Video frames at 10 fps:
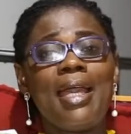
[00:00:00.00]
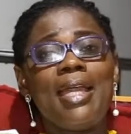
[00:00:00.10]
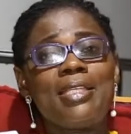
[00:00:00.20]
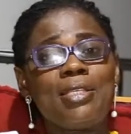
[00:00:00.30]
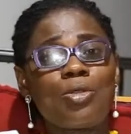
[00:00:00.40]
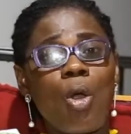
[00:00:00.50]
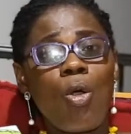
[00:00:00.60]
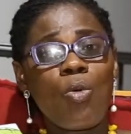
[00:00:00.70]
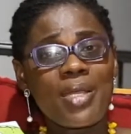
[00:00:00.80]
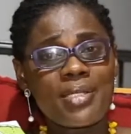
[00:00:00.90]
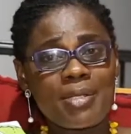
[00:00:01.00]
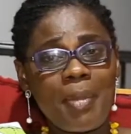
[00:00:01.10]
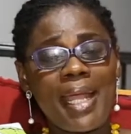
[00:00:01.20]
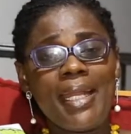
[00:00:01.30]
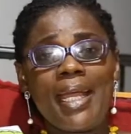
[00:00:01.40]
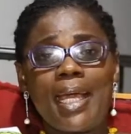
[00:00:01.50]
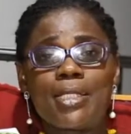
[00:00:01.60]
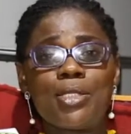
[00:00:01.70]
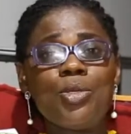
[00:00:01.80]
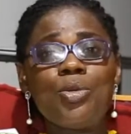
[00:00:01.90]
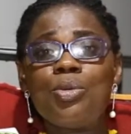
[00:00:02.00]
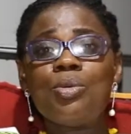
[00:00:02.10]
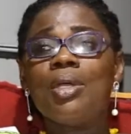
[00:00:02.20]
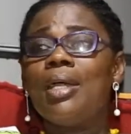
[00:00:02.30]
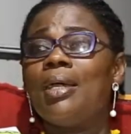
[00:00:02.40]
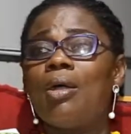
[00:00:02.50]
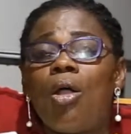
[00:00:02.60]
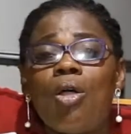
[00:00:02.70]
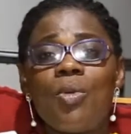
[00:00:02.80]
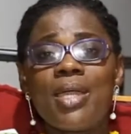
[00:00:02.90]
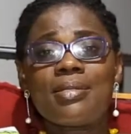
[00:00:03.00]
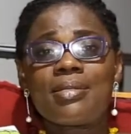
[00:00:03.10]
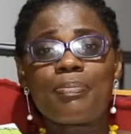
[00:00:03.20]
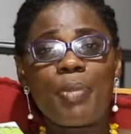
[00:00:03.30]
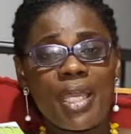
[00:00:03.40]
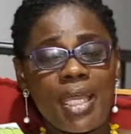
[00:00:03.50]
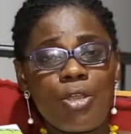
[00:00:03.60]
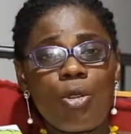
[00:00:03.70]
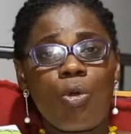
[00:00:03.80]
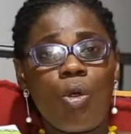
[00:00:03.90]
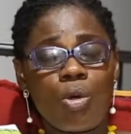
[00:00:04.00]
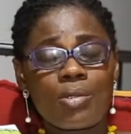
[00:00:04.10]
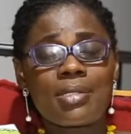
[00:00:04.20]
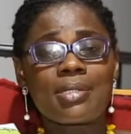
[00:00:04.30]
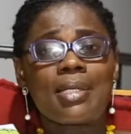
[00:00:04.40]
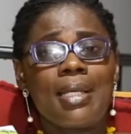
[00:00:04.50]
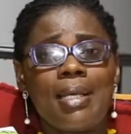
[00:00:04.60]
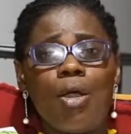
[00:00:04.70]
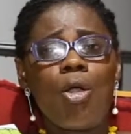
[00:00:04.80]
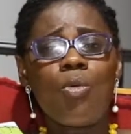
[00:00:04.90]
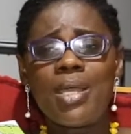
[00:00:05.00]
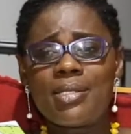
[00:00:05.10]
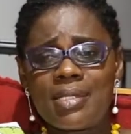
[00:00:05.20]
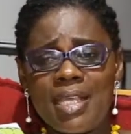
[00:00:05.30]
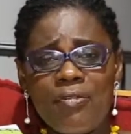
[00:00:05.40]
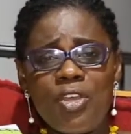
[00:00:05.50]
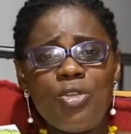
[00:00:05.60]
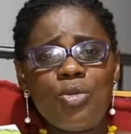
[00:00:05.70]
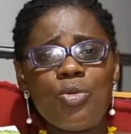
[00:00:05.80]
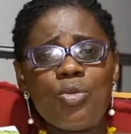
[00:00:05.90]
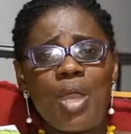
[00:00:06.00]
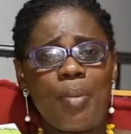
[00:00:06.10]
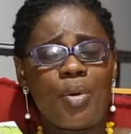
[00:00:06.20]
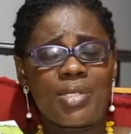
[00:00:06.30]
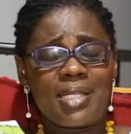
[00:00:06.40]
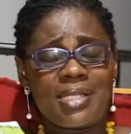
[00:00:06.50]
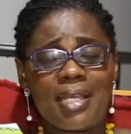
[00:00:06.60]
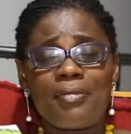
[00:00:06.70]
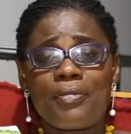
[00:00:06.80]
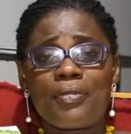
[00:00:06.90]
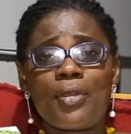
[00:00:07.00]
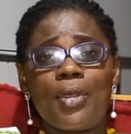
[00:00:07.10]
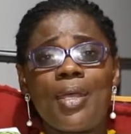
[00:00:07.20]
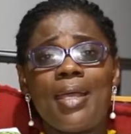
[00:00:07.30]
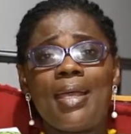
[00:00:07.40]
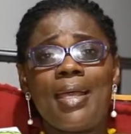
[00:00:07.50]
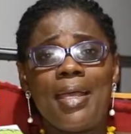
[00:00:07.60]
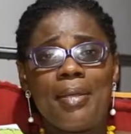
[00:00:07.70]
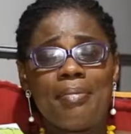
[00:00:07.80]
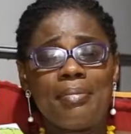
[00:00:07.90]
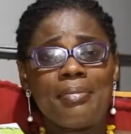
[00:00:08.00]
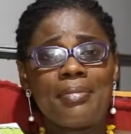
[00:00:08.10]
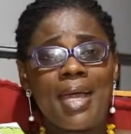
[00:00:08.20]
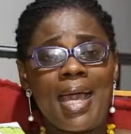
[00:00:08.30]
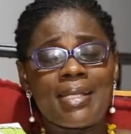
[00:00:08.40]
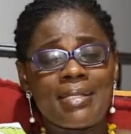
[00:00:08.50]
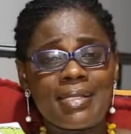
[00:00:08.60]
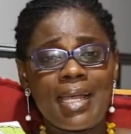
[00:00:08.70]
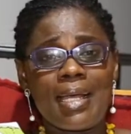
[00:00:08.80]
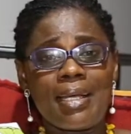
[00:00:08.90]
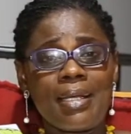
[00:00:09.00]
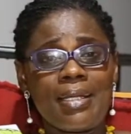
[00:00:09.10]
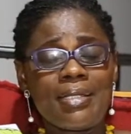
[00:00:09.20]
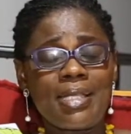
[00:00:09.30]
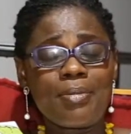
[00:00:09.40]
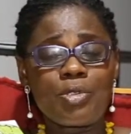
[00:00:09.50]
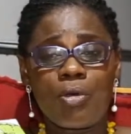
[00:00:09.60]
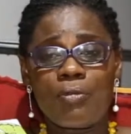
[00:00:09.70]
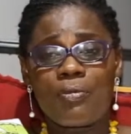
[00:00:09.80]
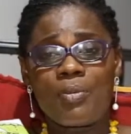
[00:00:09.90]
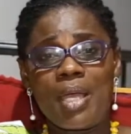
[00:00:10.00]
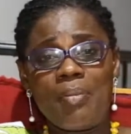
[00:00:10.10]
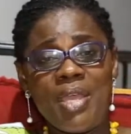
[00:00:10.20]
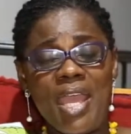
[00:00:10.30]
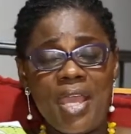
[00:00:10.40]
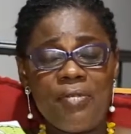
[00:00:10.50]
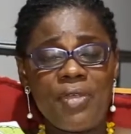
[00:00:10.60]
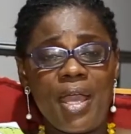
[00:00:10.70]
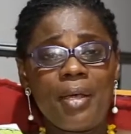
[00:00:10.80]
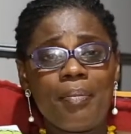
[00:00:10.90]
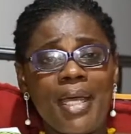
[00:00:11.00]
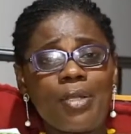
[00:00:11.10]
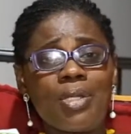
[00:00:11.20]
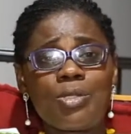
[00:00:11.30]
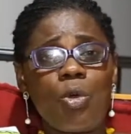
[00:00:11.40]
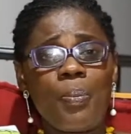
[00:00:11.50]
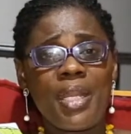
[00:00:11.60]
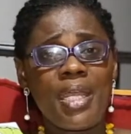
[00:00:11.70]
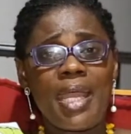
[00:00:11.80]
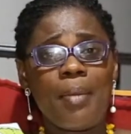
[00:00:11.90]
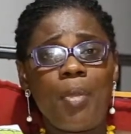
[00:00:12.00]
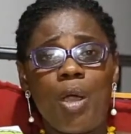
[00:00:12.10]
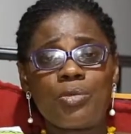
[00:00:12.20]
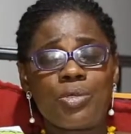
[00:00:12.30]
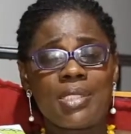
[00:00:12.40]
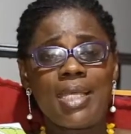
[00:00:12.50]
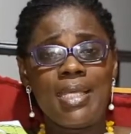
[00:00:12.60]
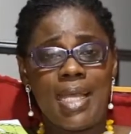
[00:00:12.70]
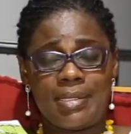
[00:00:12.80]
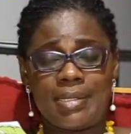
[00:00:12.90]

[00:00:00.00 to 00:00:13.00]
and she's always smiling at you, always picking your calls, always giving you a positive answer in terms of behavior, but not opening her mouth to say, yes,